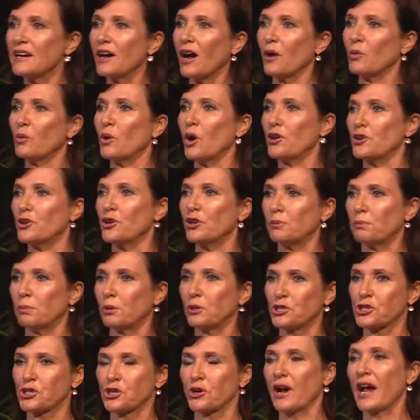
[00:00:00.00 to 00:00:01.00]
I want you to
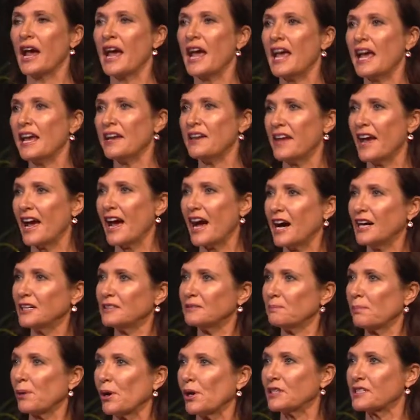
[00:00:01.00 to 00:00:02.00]
put your hand out,
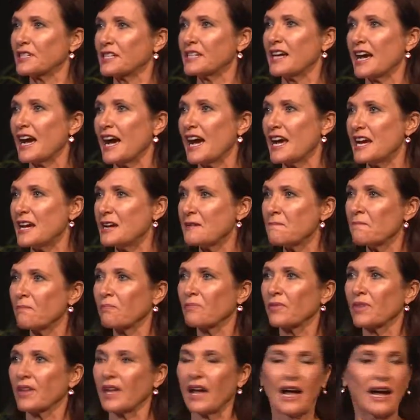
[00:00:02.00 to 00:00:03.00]
person A,
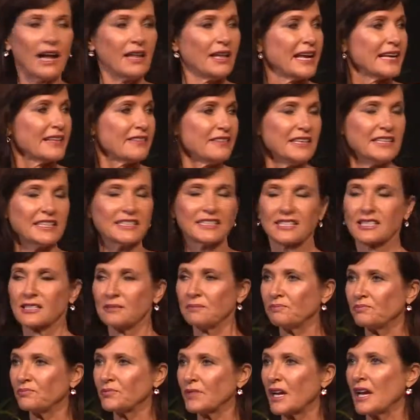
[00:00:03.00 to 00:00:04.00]
like this.
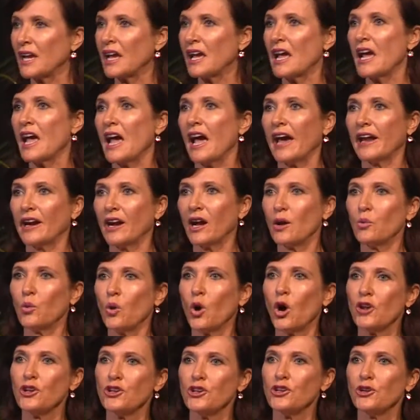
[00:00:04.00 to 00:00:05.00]
And I
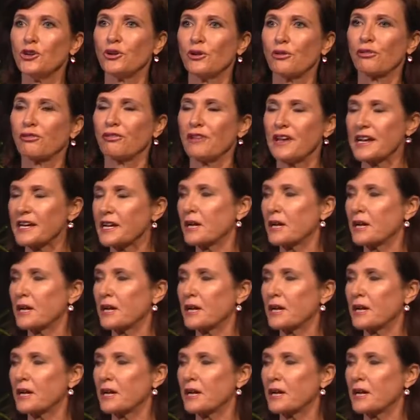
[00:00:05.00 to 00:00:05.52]
want you to think